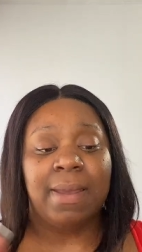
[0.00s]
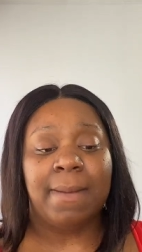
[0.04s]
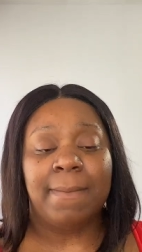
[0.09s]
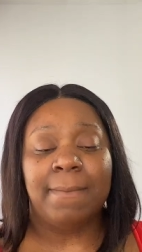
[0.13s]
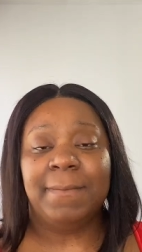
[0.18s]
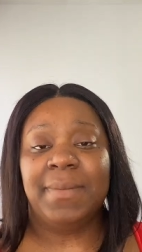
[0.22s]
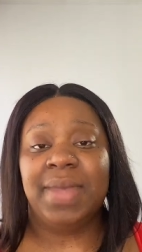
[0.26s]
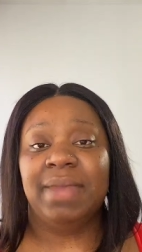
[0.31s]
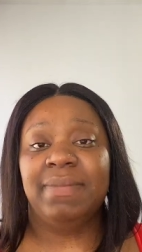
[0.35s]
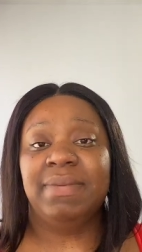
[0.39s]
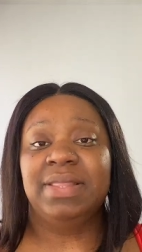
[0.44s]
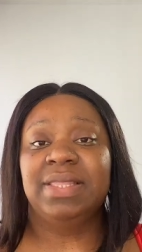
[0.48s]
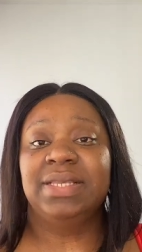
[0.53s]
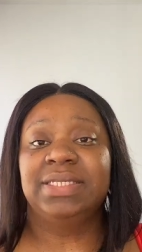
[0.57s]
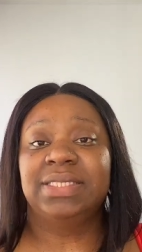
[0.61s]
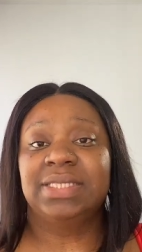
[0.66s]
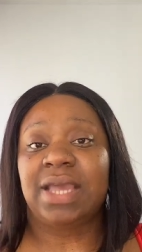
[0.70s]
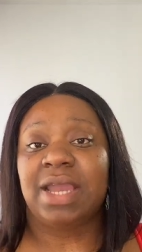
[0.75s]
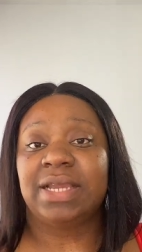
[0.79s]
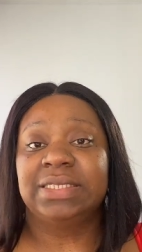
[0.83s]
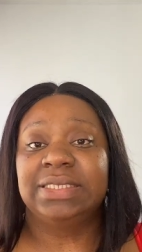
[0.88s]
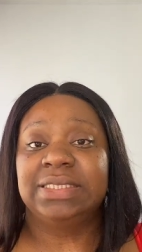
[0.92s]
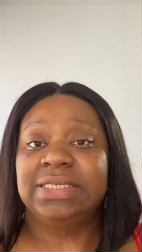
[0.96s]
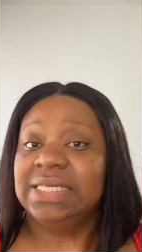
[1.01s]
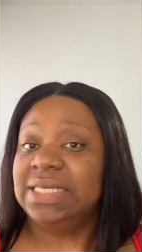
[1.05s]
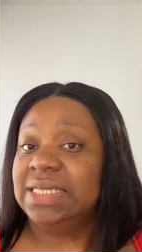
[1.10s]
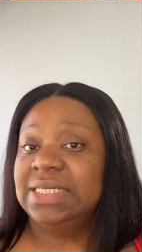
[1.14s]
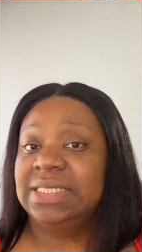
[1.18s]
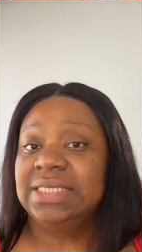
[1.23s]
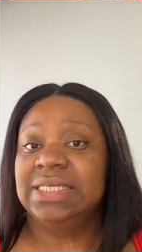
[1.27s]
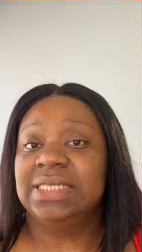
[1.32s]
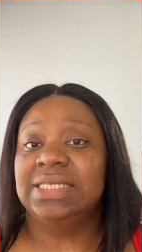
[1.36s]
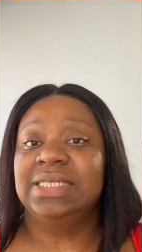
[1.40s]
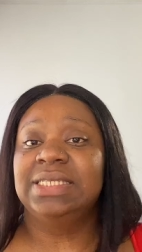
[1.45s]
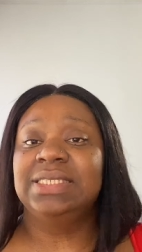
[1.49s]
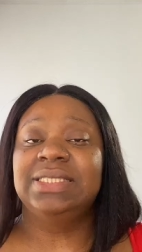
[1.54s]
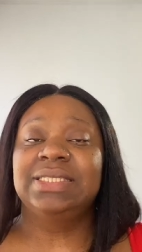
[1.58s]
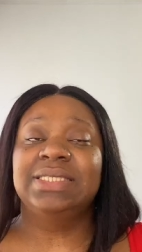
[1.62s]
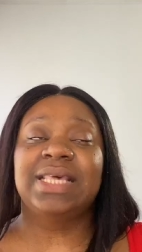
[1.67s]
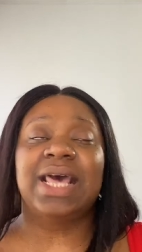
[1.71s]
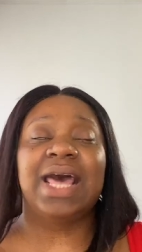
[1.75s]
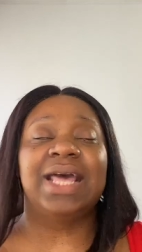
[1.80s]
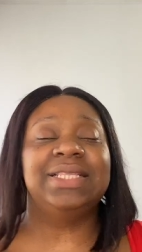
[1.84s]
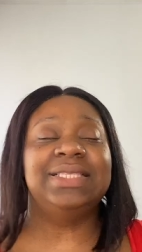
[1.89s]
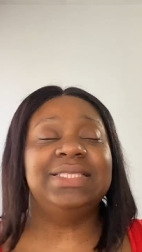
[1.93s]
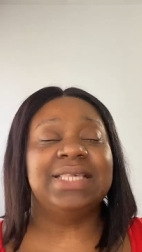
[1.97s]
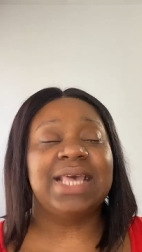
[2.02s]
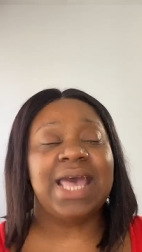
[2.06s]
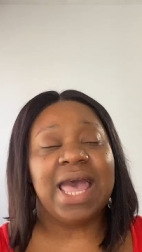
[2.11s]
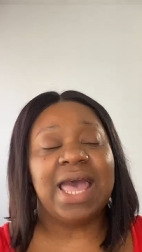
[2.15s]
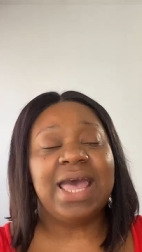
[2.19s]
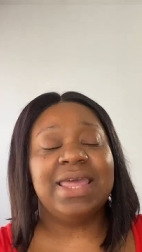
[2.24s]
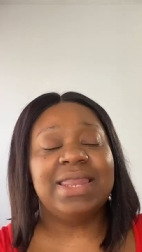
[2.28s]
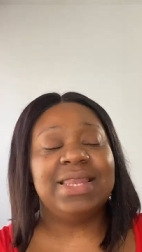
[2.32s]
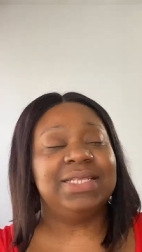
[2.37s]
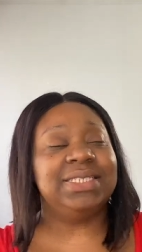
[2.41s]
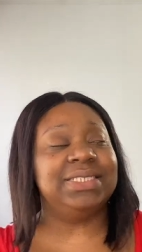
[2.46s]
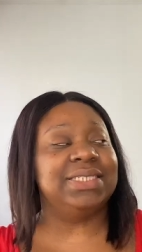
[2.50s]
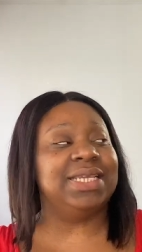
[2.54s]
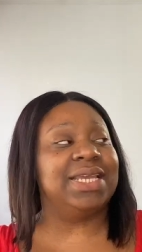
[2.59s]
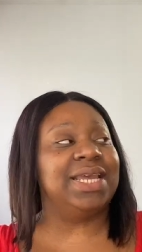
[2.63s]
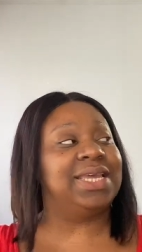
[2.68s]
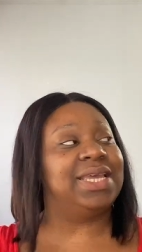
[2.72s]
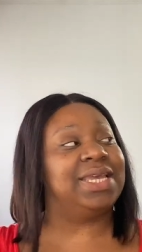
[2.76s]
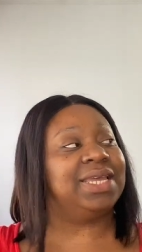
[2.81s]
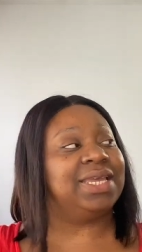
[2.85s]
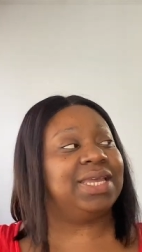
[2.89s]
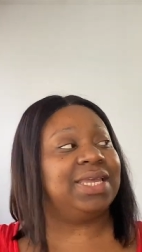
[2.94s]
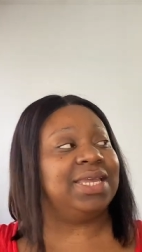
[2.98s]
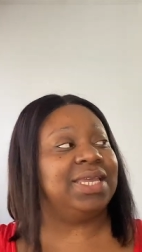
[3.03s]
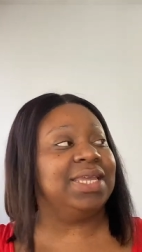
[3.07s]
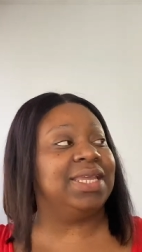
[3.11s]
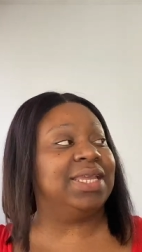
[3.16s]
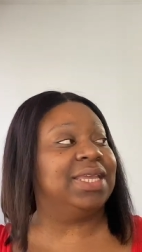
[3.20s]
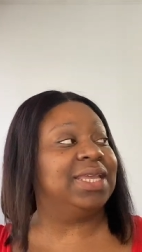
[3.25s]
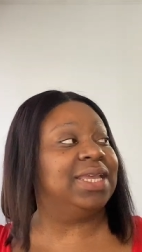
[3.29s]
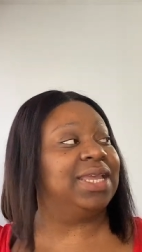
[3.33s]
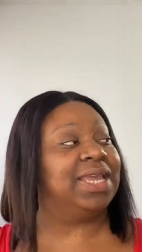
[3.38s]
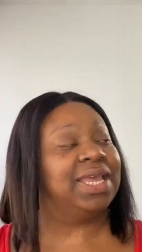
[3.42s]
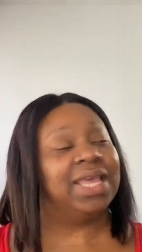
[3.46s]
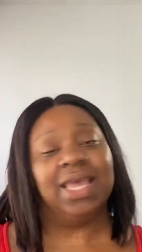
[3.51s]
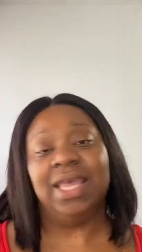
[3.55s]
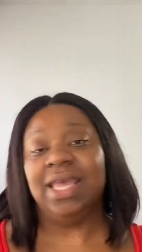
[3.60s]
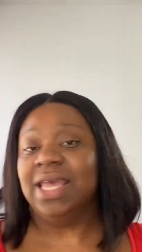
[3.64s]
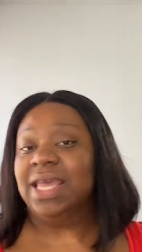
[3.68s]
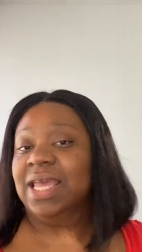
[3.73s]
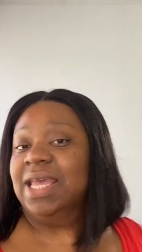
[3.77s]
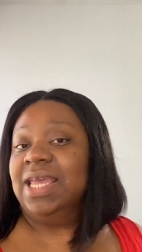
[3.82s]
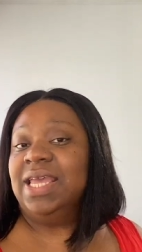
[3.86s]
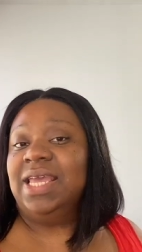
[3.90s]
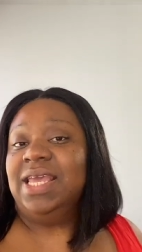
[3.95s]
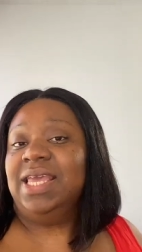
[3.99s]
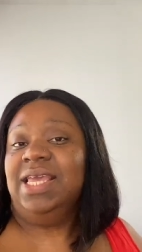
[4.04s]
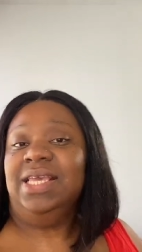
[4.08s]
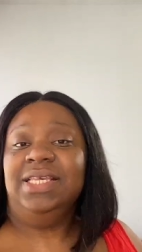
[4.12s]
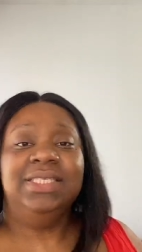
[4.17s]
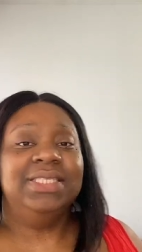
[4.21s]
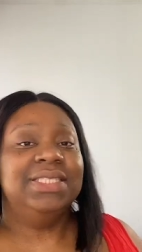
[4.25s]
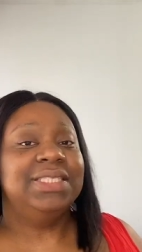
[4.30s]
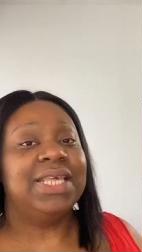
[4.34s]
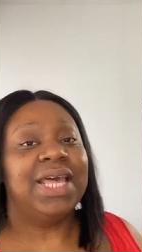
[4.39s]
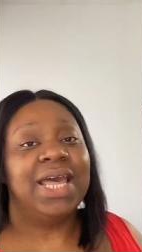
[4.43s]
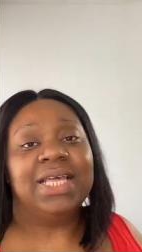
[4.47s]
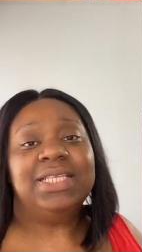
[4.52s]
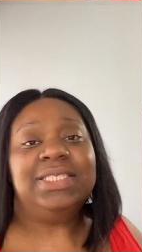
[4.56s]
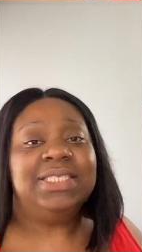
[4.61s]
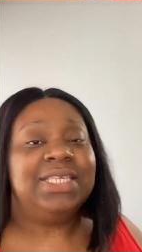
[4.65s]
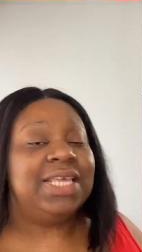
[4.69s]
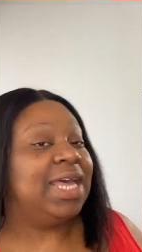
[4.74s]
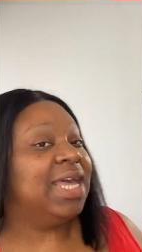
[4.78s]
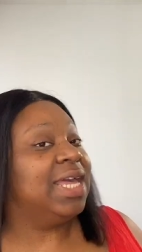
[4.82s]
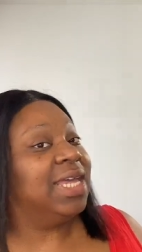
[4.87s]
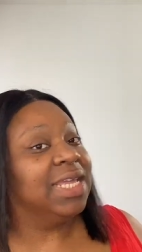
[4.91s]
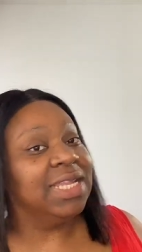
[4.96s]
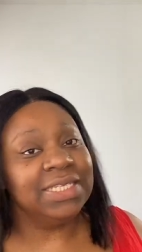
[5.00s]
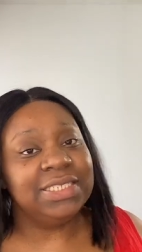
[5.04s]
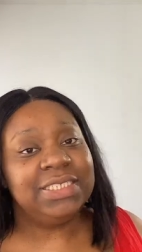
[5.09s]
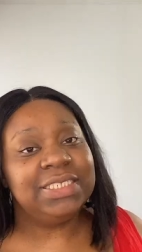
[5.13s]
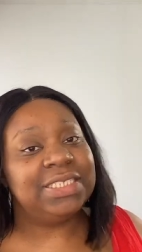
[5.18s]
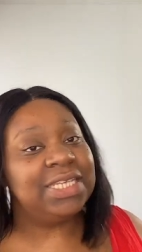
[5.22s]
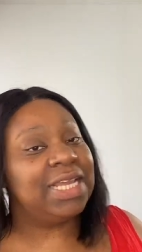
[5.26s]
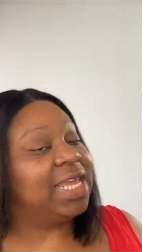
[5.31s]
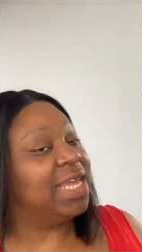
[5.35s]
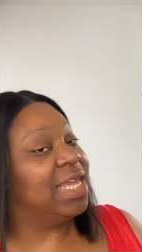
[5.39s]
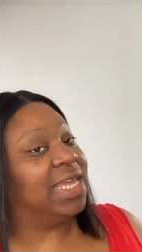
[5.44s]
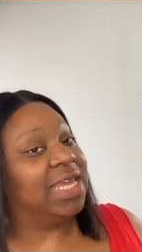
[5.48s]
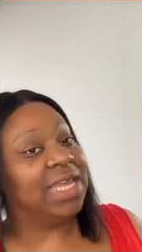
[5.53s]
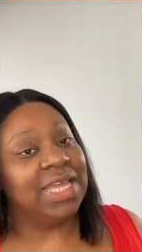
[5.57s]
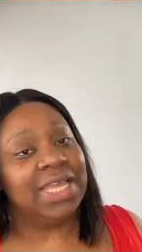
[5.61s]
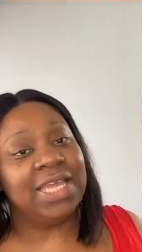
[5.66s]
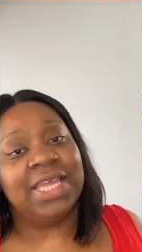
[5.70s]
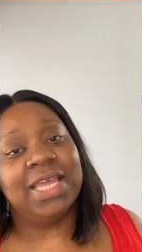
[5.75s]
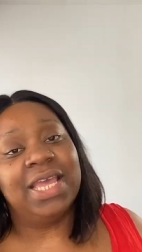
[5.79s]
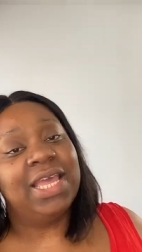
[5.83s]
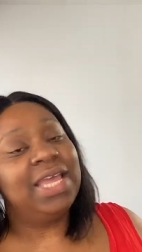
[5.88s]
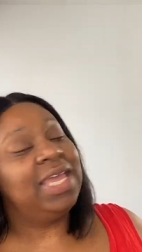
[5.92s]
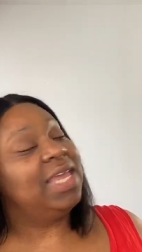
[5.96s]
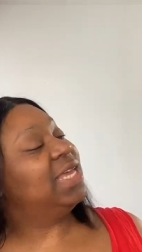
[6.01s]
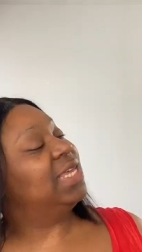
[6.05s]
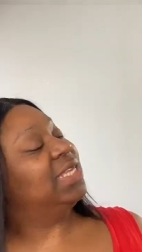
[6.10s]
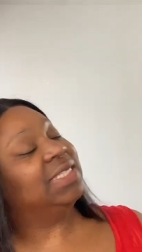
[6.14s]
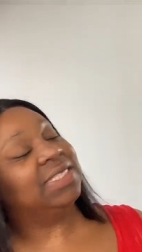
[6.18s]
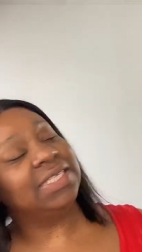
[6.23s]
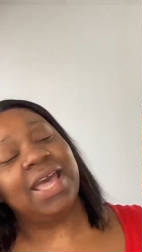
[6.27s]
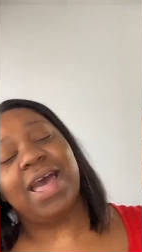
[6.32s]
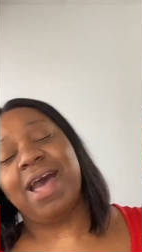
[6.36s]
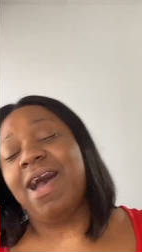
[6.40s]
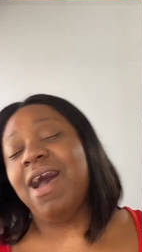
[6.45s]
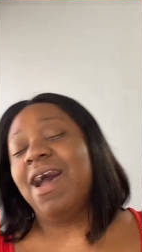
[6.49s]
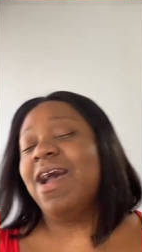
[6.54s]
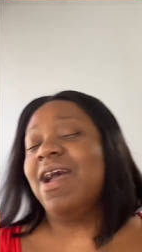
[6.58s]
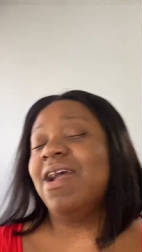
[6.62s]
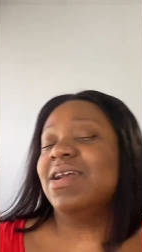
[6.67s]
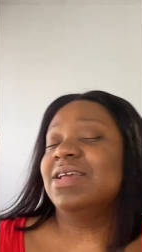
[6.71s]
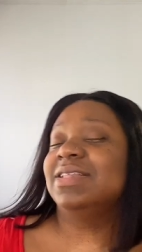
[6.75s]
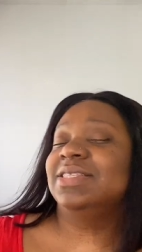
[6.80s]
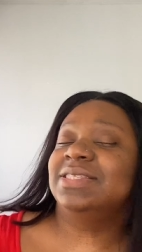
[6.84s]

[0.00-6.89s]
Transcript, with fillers: maybe this is our season. It's our time to shine. It's our time to shine. It's our